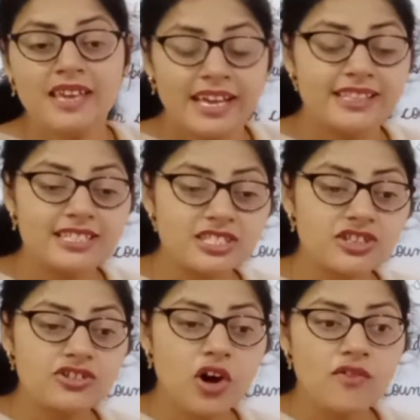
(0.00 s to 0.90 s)

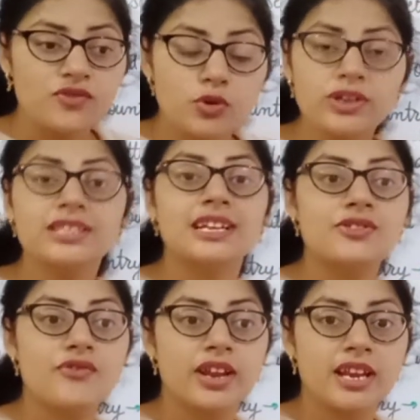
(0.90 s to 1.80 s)
instead of doing the
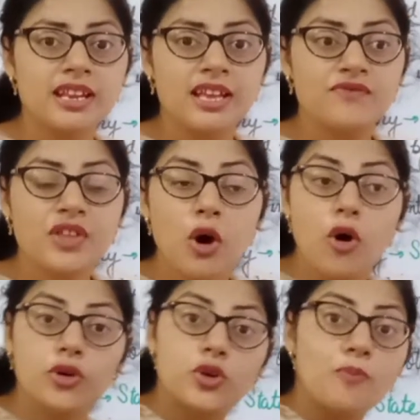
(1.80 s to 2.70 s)
trade, if they
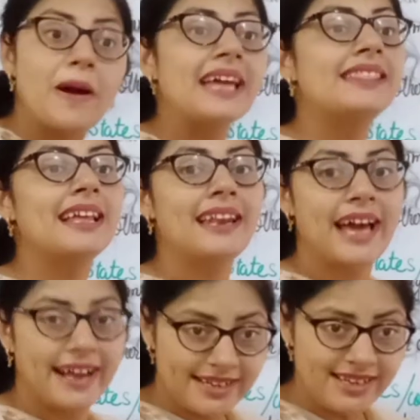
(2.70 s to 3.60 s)
occupy the
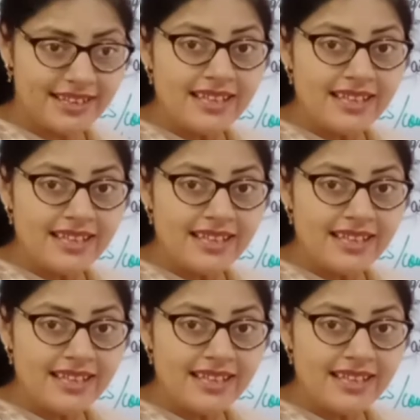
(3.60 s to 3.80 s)
land,